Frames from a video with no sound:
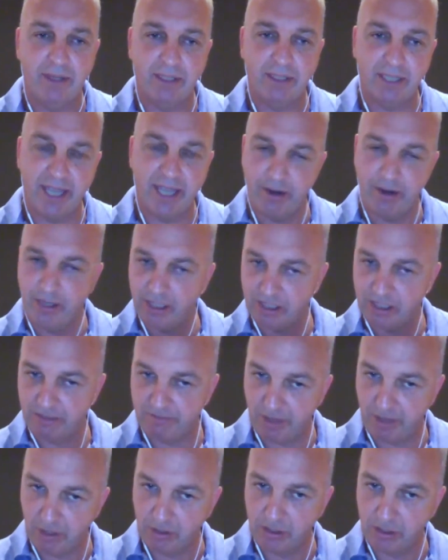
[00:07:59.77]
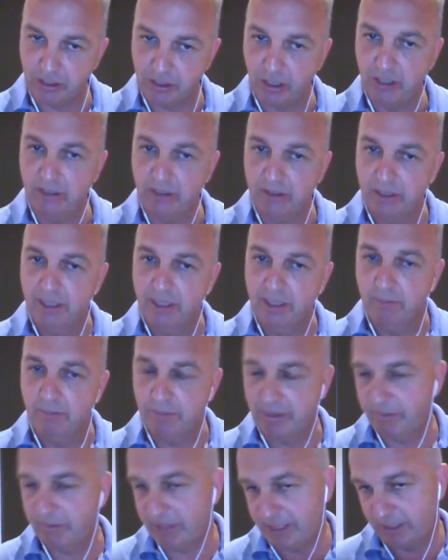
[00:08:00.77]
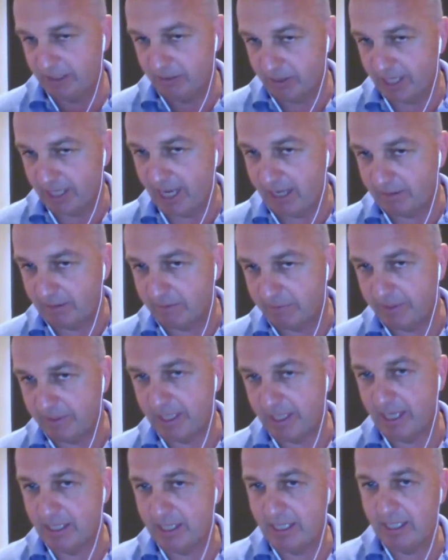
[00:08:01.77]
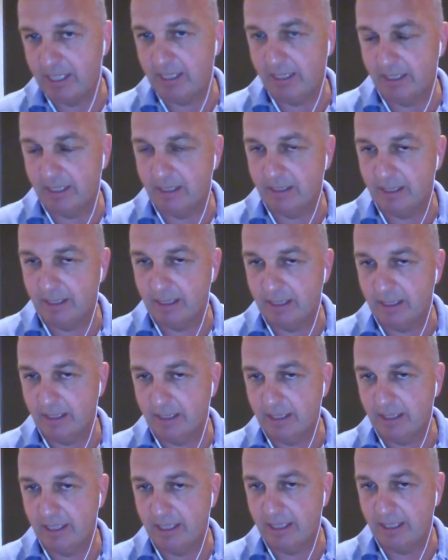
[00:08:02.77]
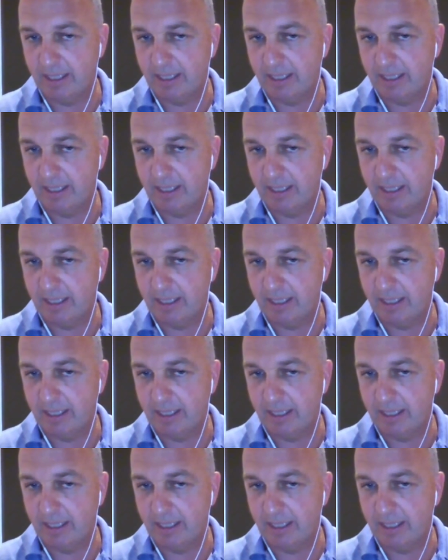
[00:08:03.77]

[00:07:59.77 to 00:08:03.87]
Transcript: areas to focus on, but we still can't forget the